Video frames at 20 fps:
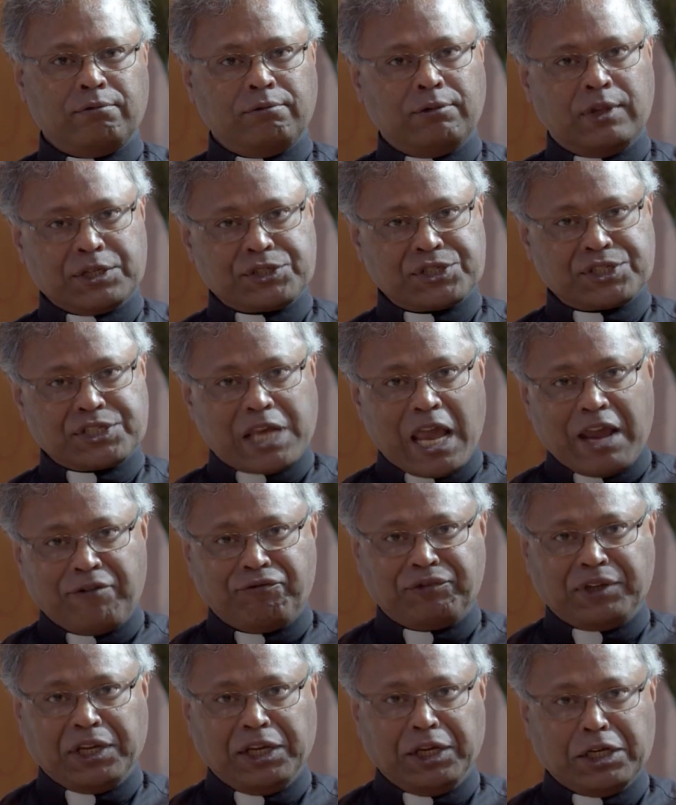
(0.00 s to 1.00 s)
the
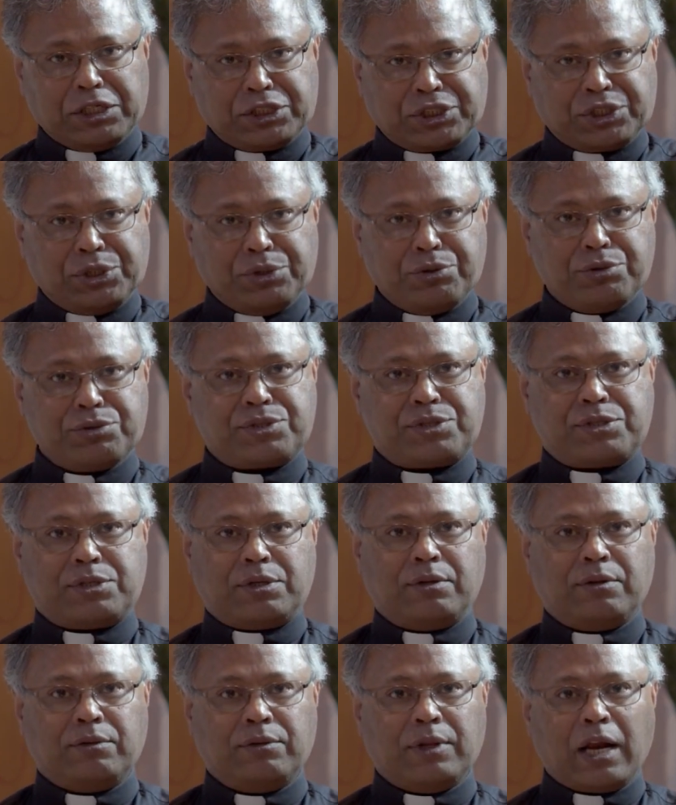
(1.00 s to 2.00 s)
safety issues
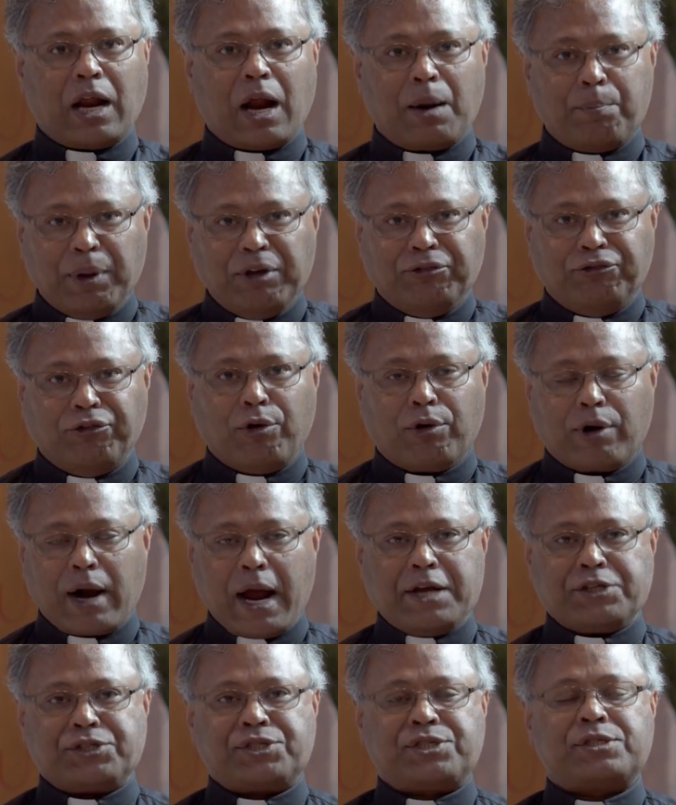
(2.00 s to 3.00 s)
that are before
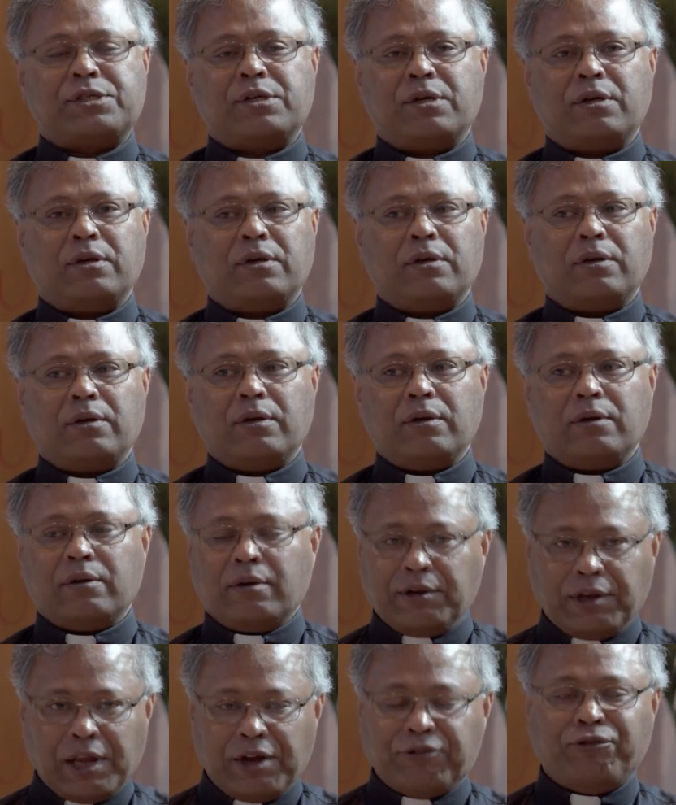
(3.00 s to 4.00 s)
us.
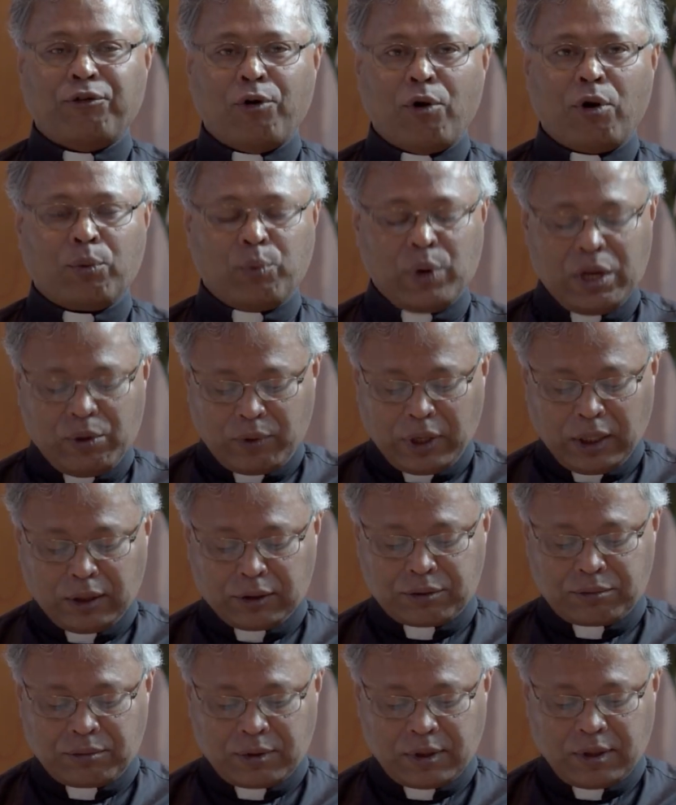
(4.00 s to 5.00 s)
Therefore, we will
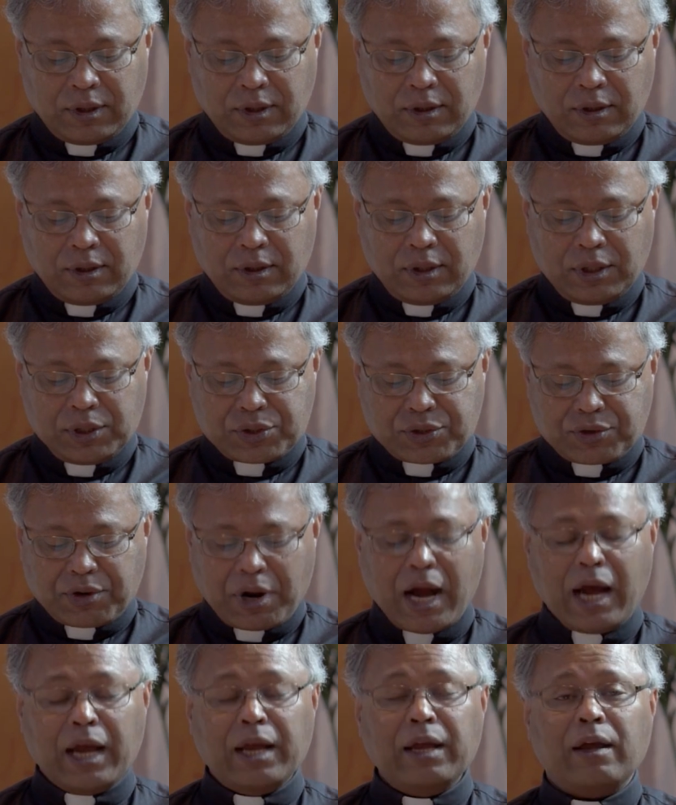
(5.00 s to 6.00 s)

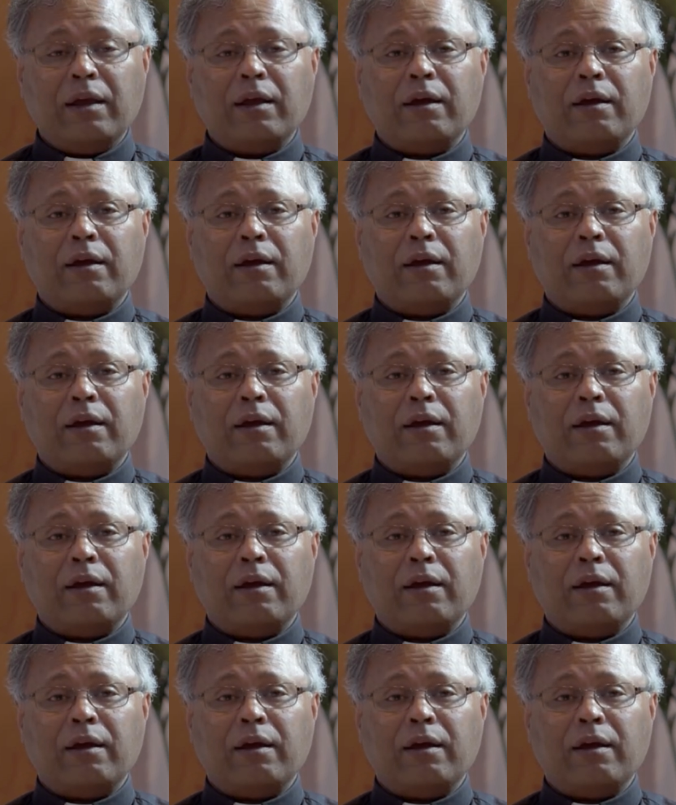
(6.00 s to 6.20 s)
try